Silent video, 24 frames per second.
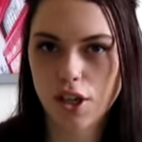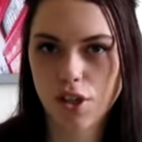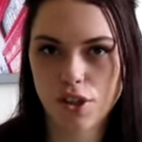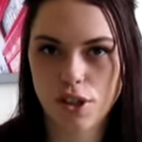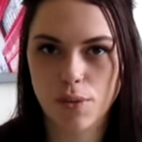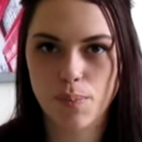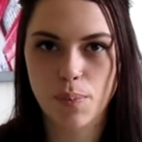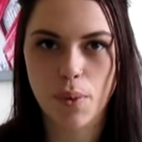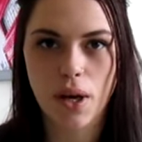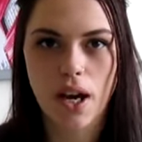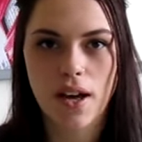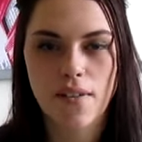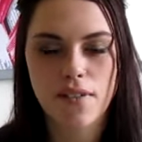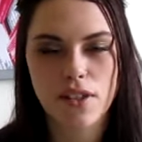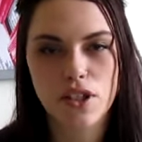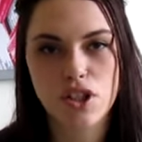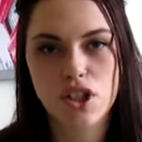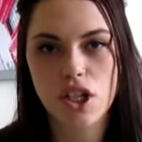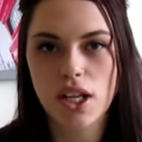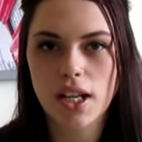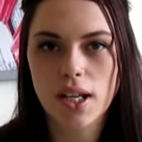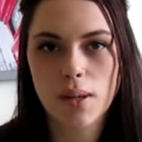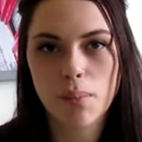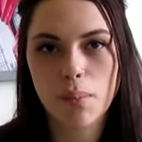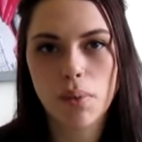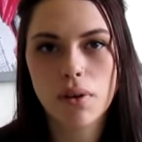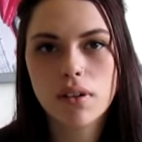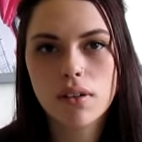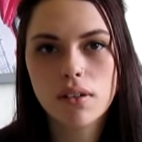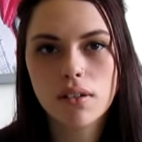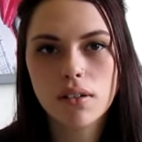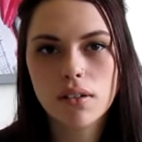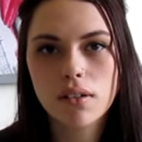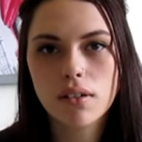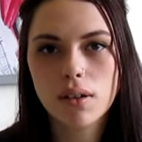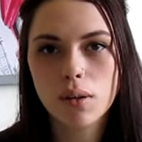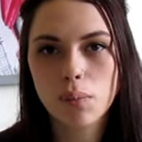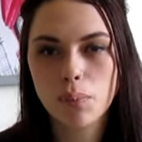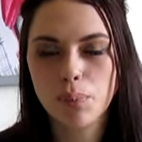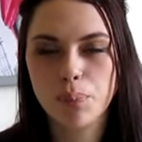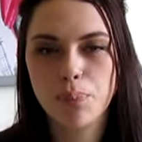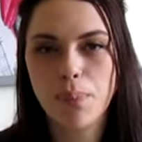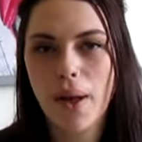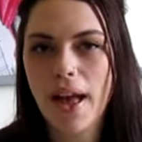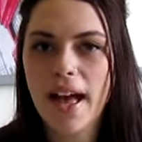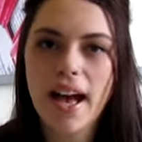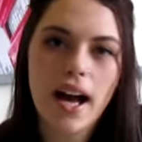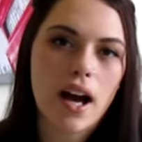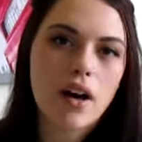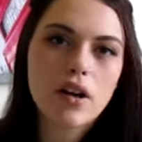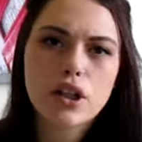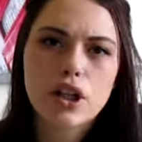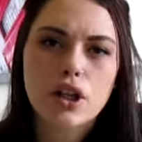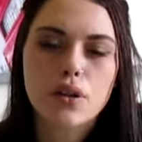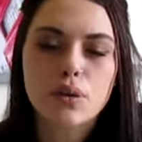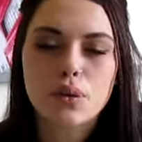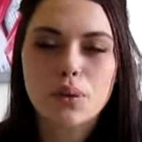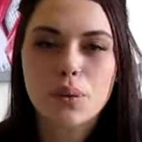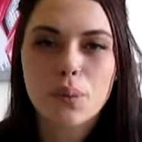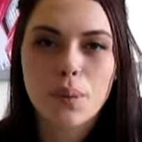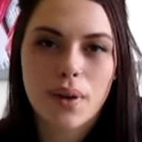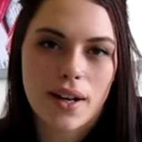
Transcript: you just buy the cheap powder or